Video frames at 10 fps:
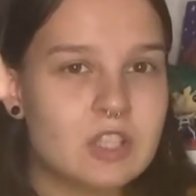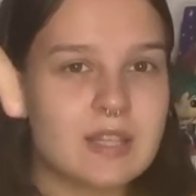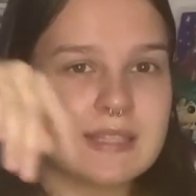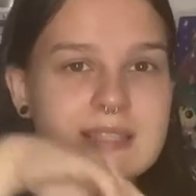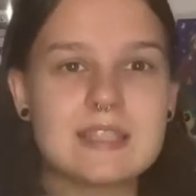So
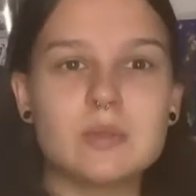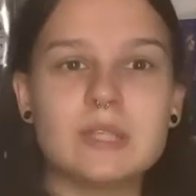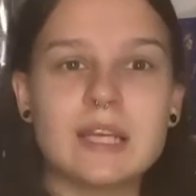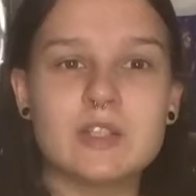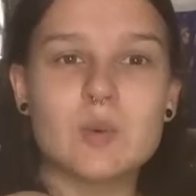there's still,
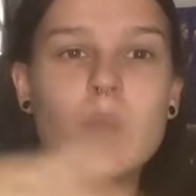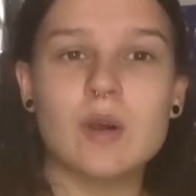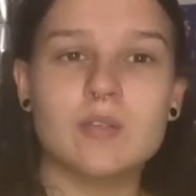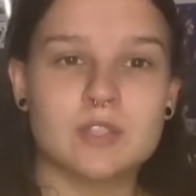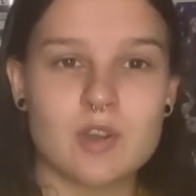like,
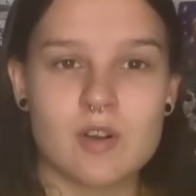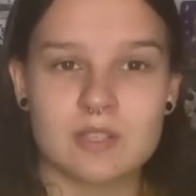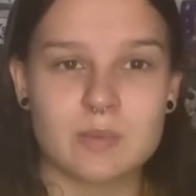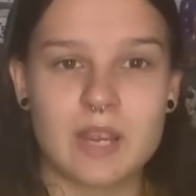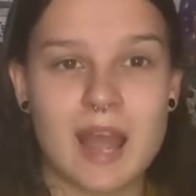12
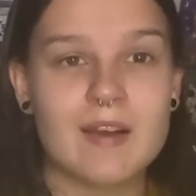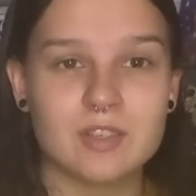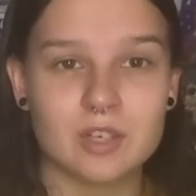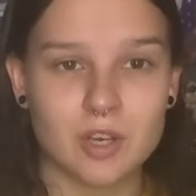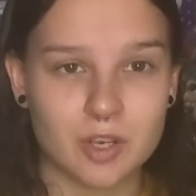songs that we
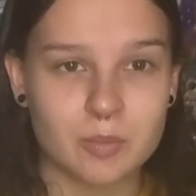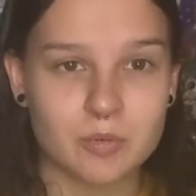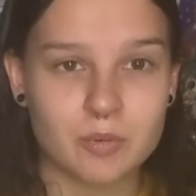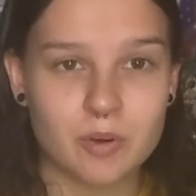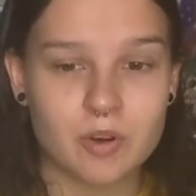haven't heard
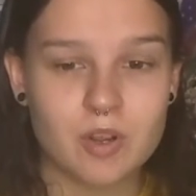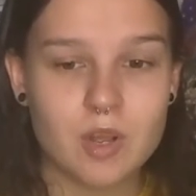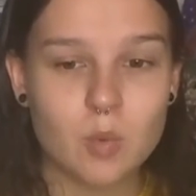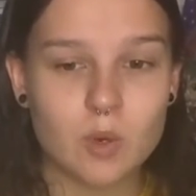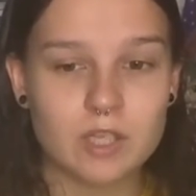before,
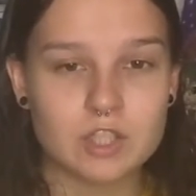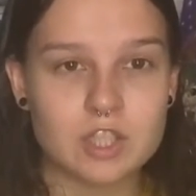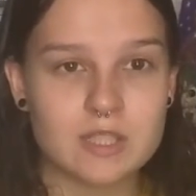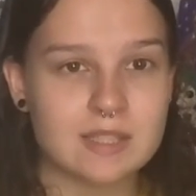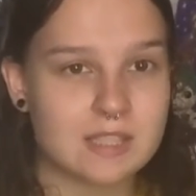
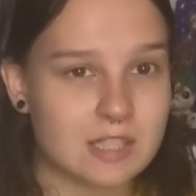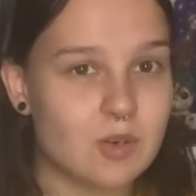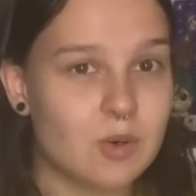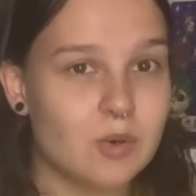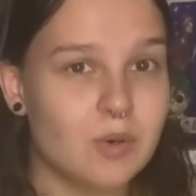which is
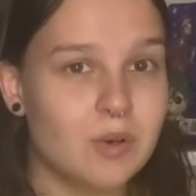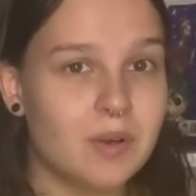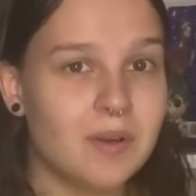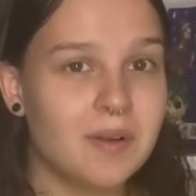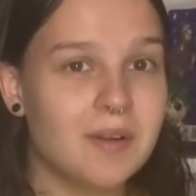still
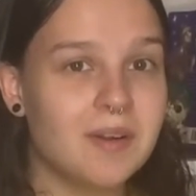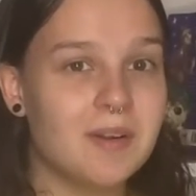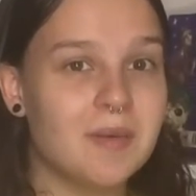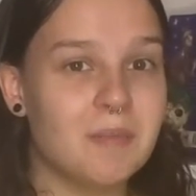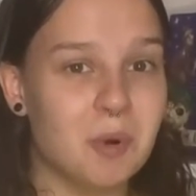
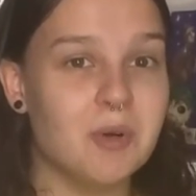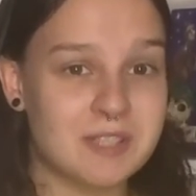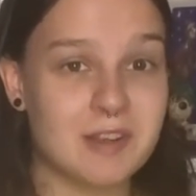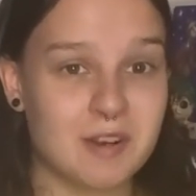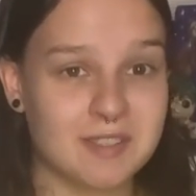more
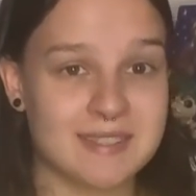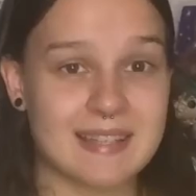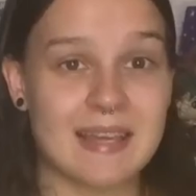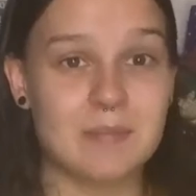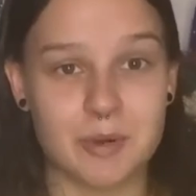
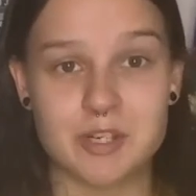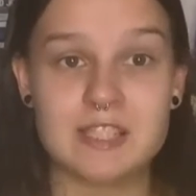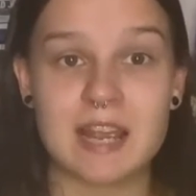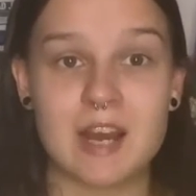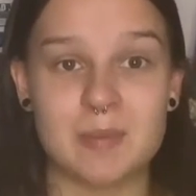songs than
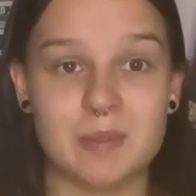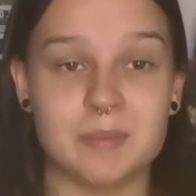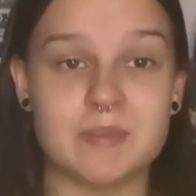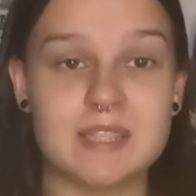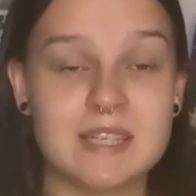most
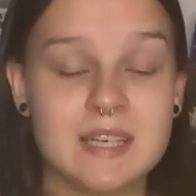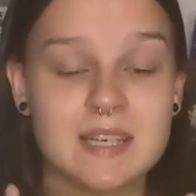albums.